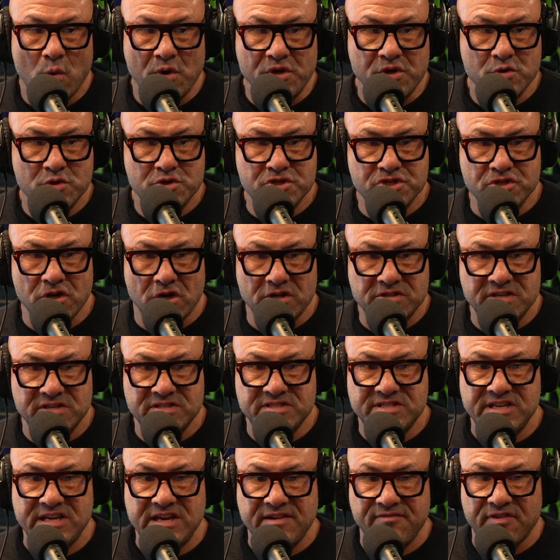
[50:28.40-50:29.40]
When you start
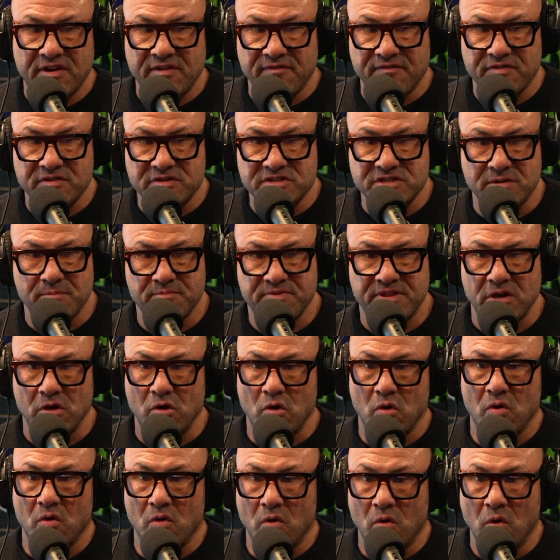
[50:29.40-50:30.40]
to deviate for
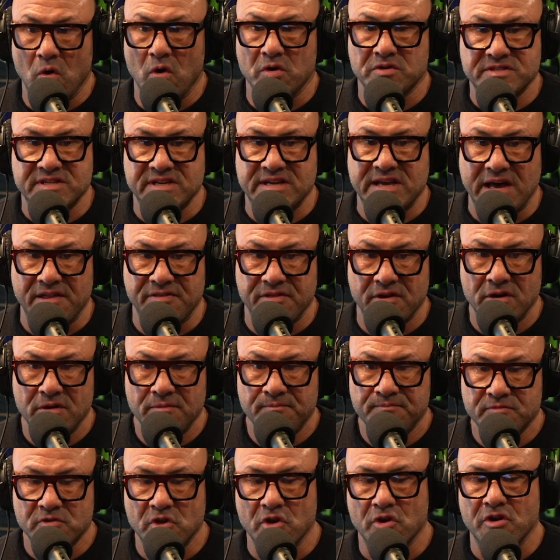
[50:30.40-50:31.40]
something
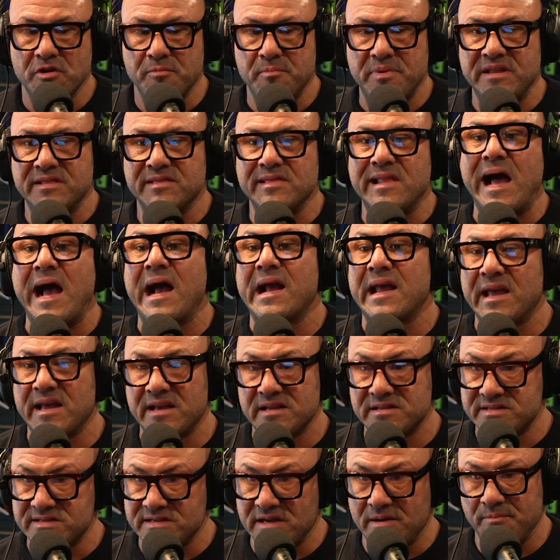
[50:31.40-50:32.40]
altogether, you're going to be
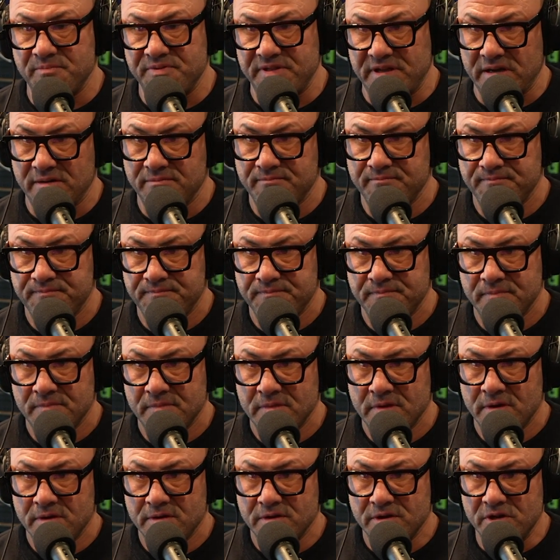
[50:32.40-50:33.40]
lacking in something.
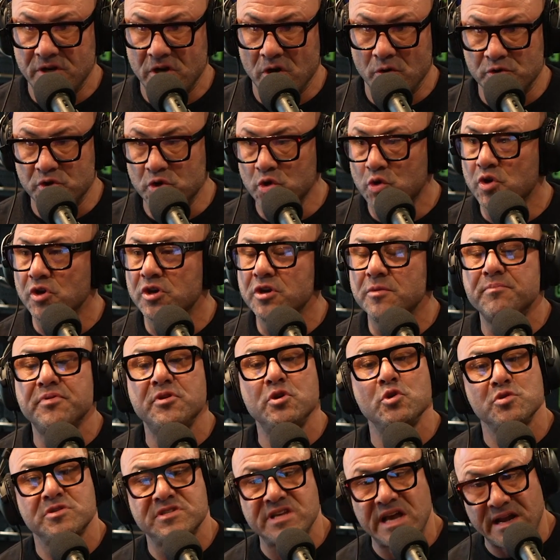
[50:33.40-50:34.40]
You know, you could
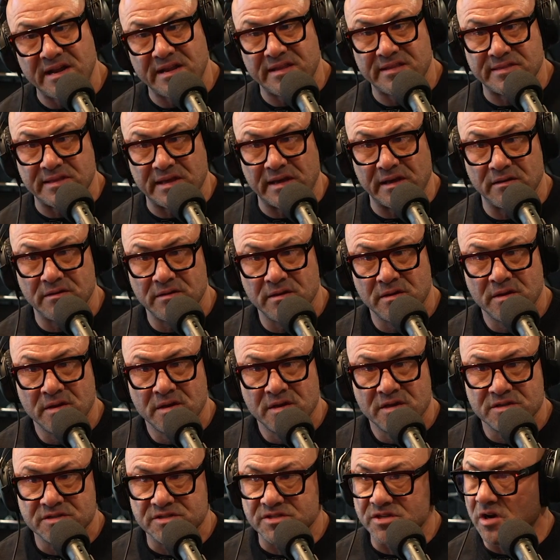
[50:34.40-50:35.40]
abuse anything.
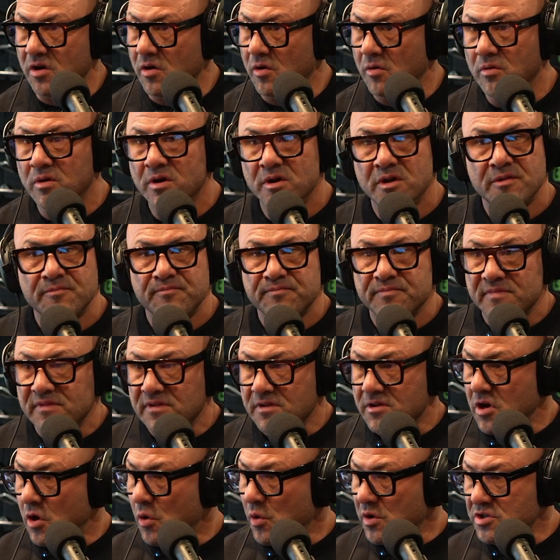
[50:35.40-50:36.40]
So
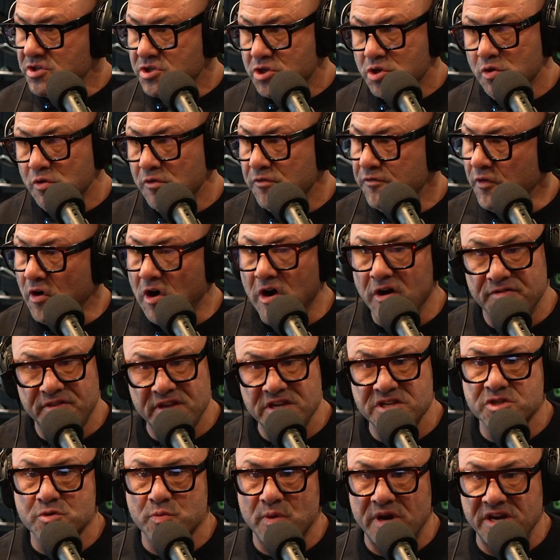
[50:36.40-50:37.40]
going too far
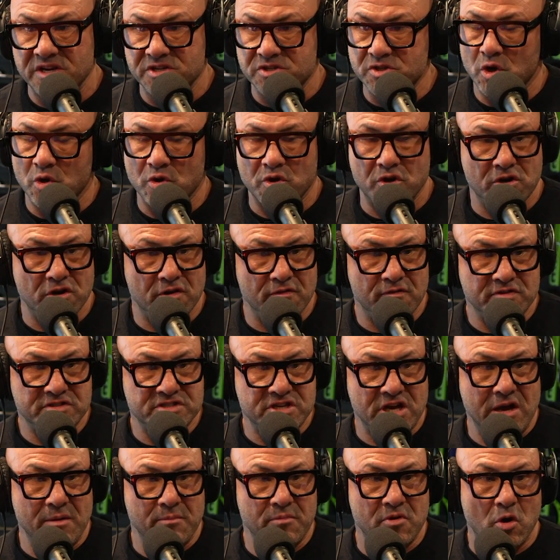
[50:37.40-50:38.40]
this way is no good over
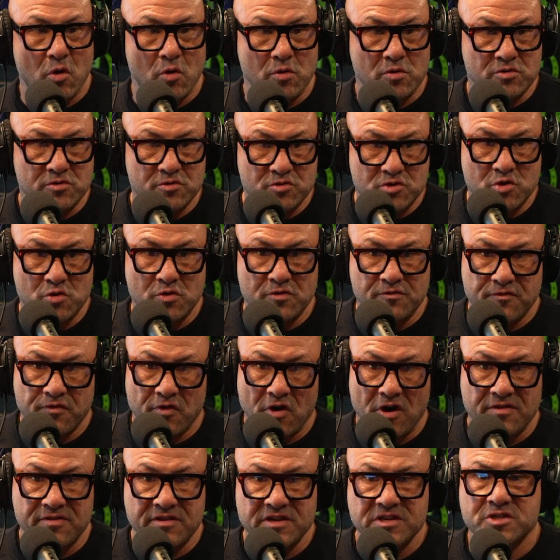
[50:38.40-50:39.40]
time. Going too
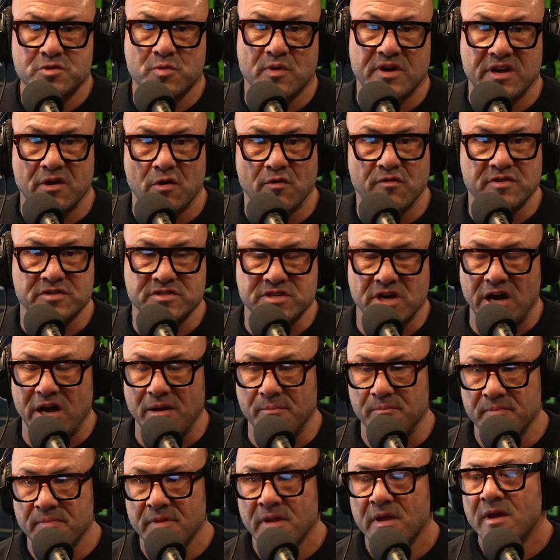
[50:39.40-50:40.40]
far this way over
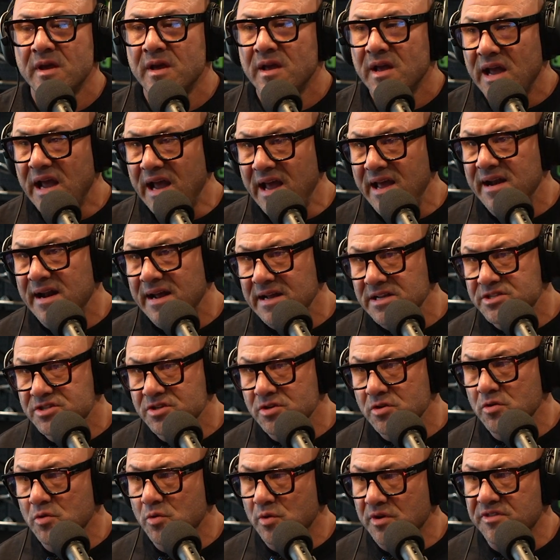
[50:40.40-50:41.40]
time. And I
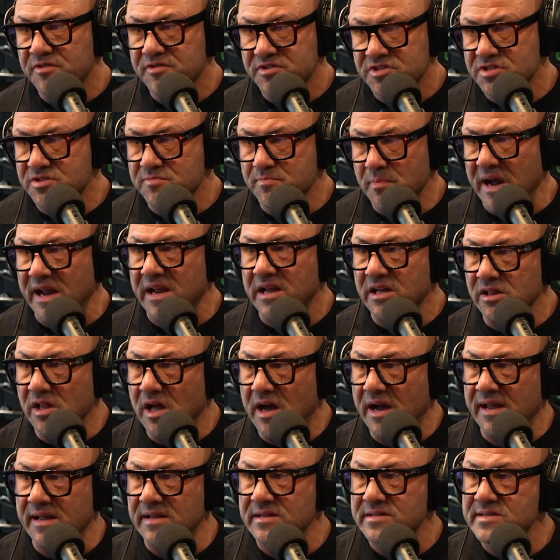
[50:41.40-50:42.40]
do with my
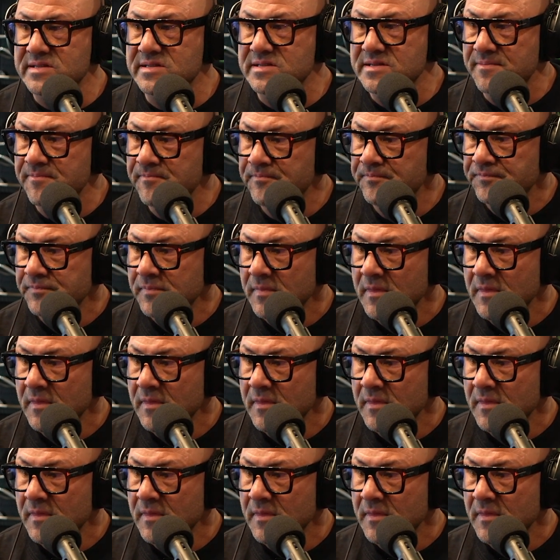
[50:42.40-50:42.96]
clients